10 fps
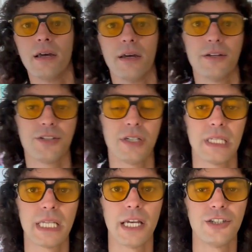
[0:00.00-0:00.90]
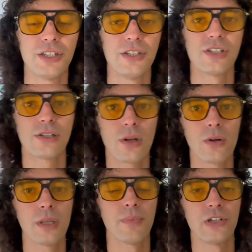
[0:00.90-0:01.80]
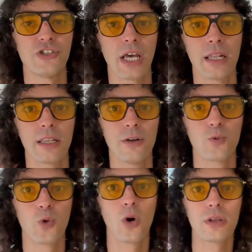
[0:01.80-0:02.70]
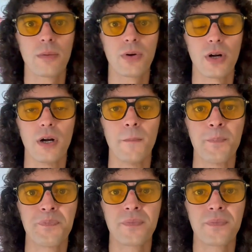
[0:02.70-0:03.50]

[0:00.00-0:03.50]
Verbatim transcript: and she and she slowly but gently rolled up her